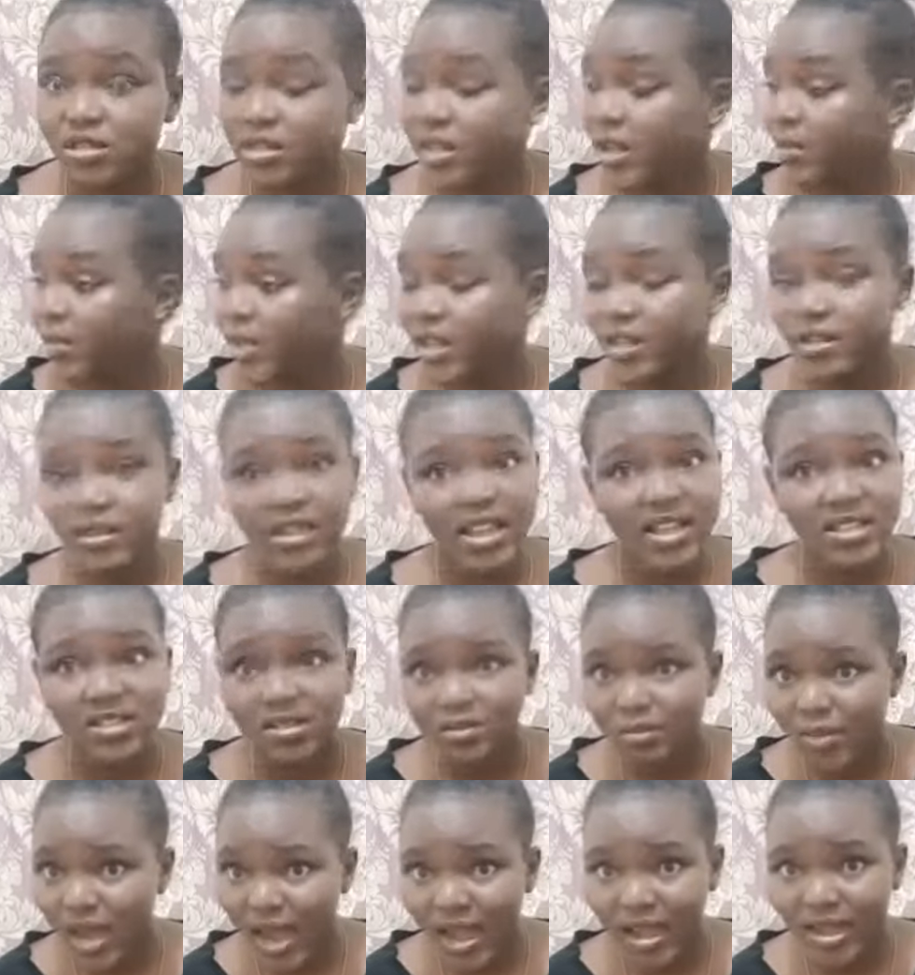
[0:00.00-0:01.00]
I mean, that's
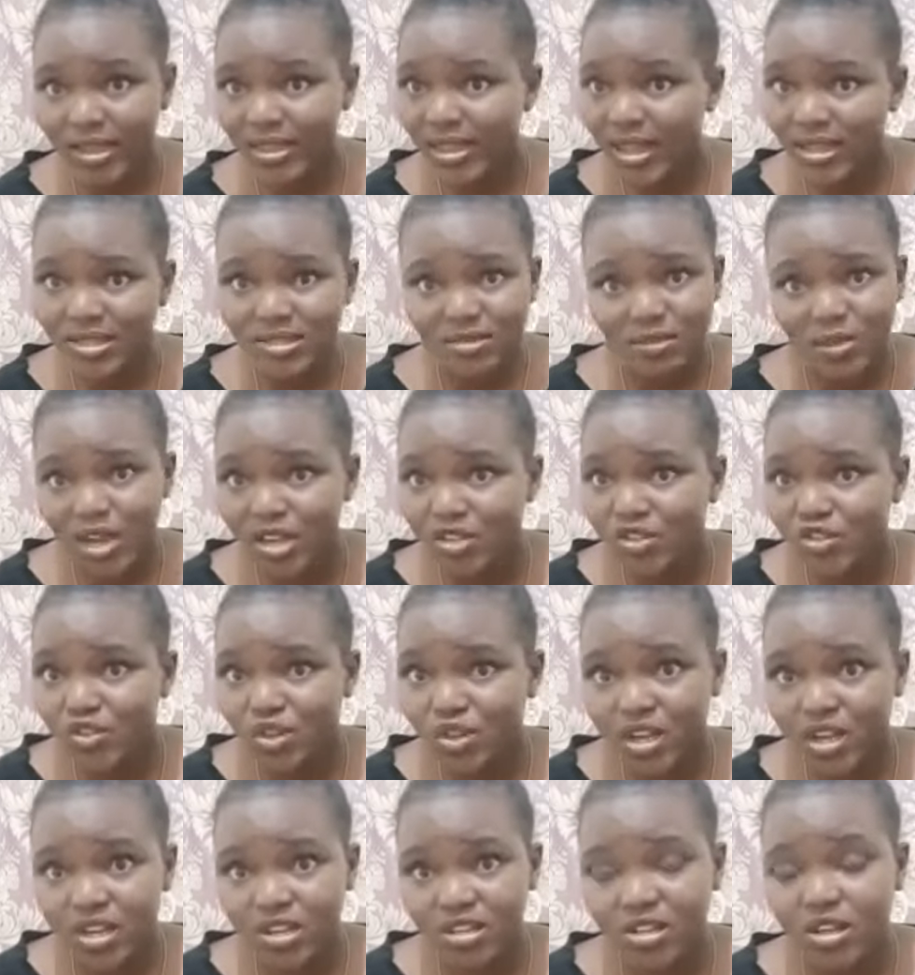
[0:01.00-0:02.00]
my that's my
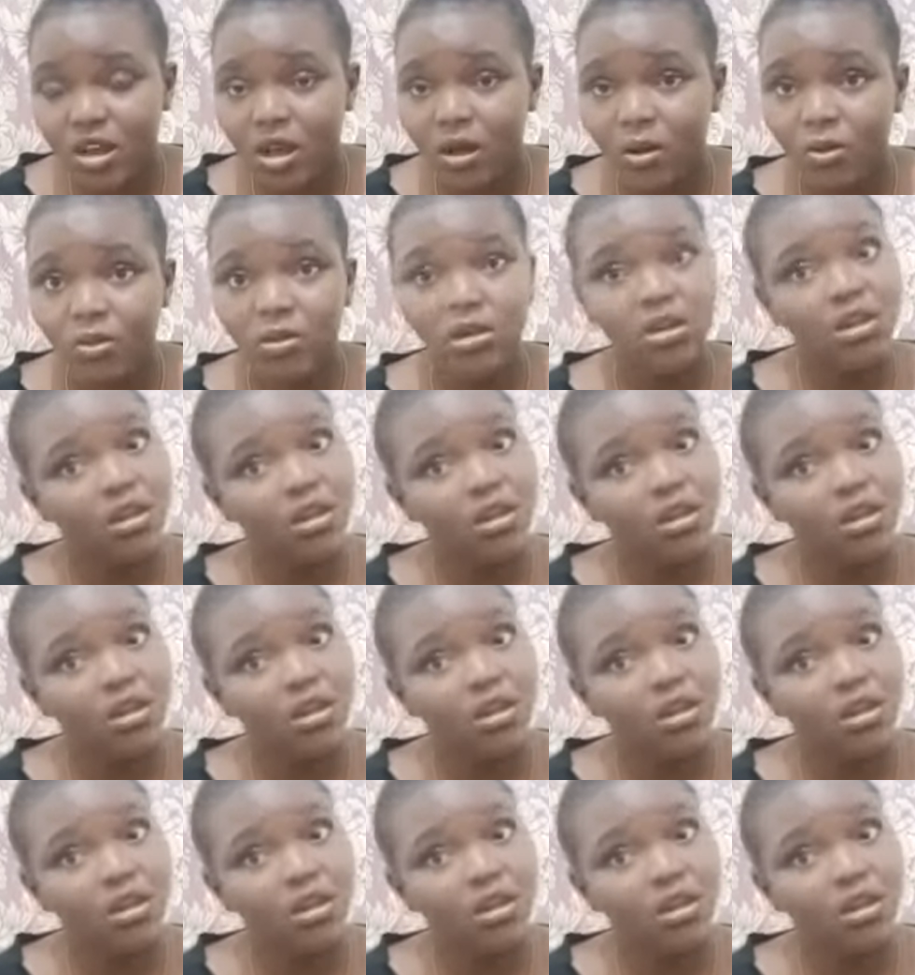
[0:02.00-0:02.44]
trick, y'all.